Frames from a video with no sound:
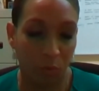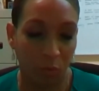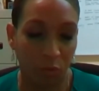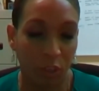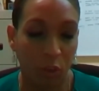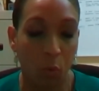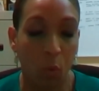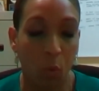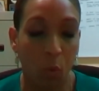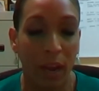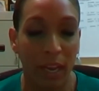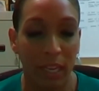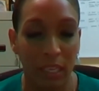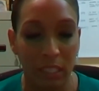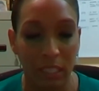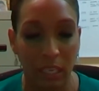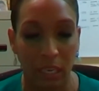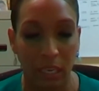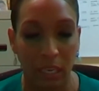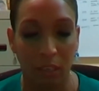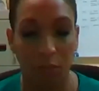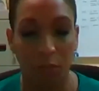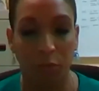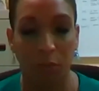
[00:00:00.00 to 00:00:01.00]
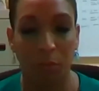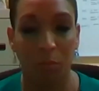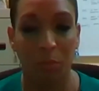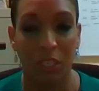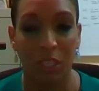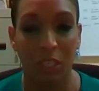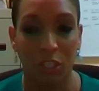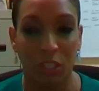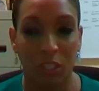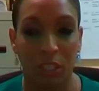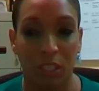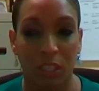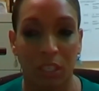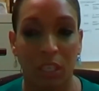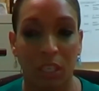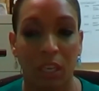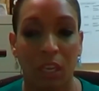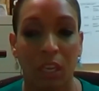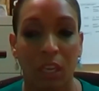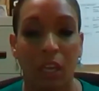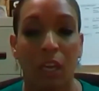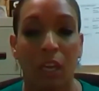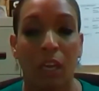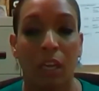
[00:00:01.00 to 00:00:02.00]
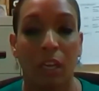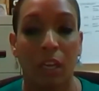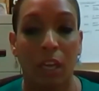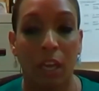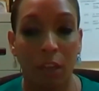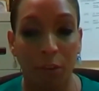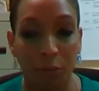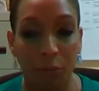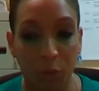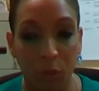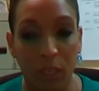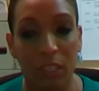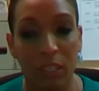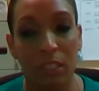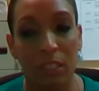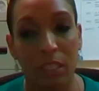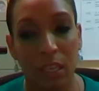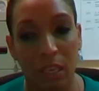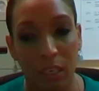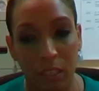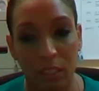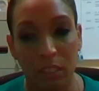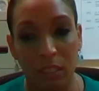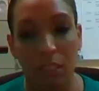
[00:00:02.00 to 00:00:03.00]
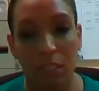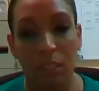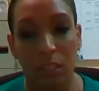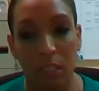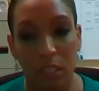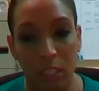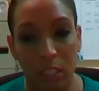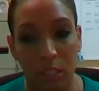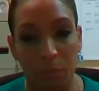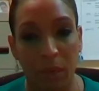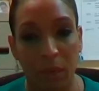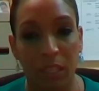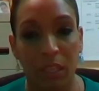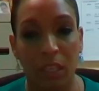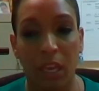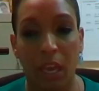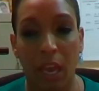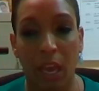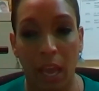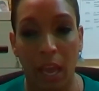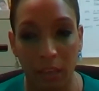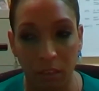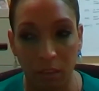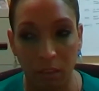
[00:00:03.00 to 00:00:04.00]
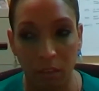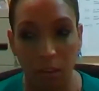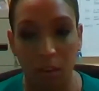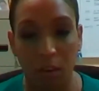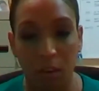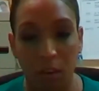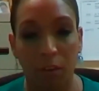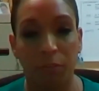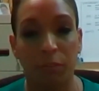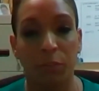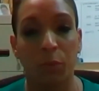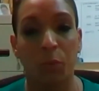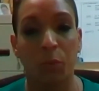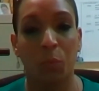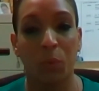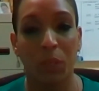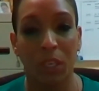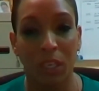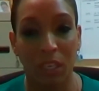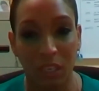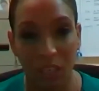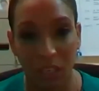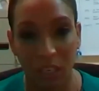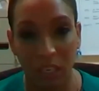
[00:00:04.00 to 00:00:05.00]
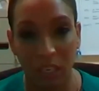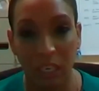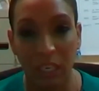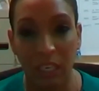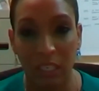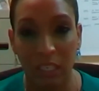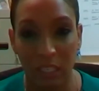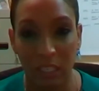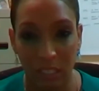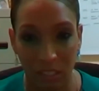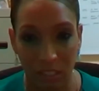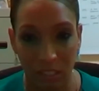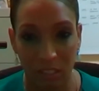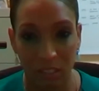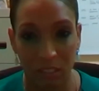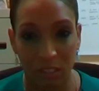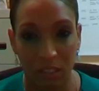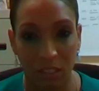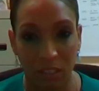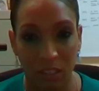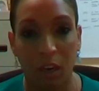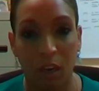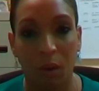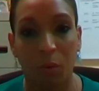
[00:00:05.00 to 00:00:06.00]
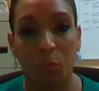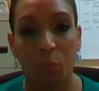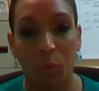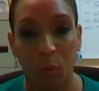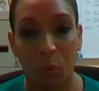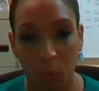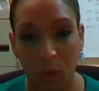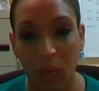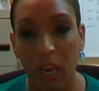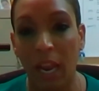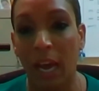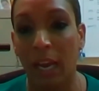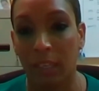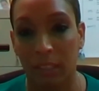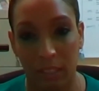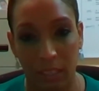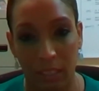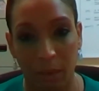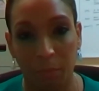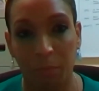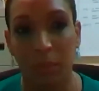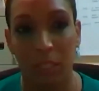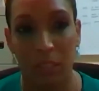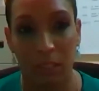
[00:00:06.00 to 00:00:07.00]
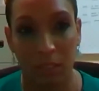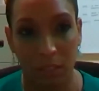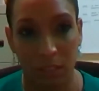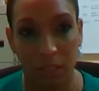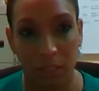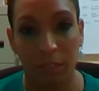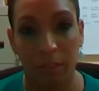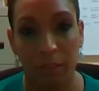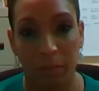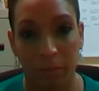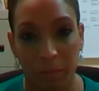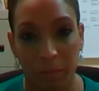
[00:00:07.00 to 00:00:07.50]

requires that information, if you can send it in to us by the end of the week latest, we will accept it.